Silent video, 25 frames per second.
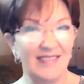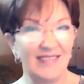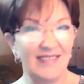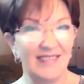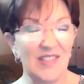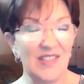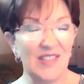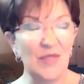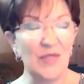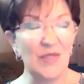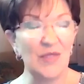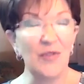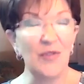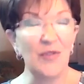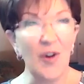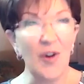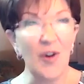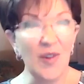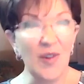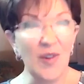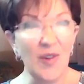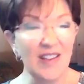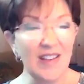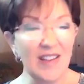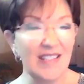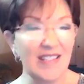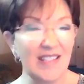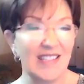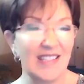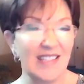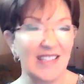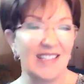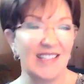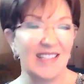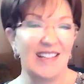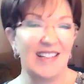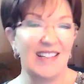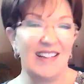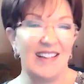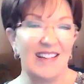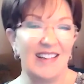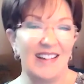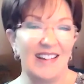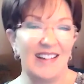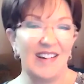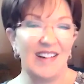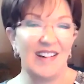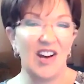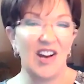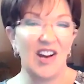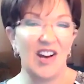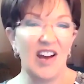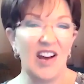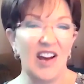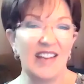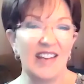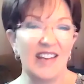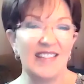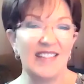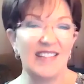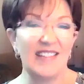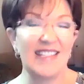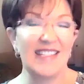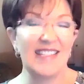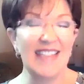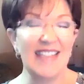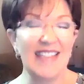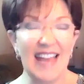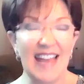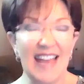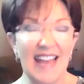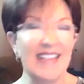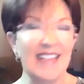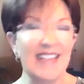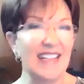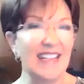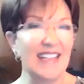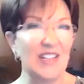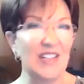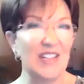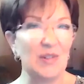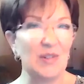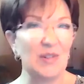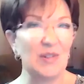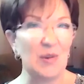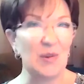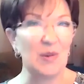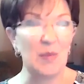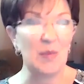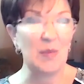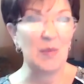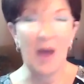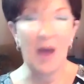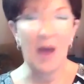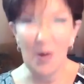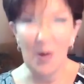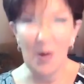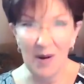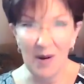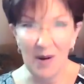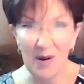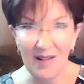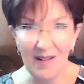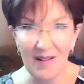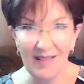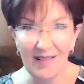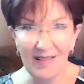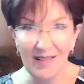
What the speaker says: So focus on standing in your own power,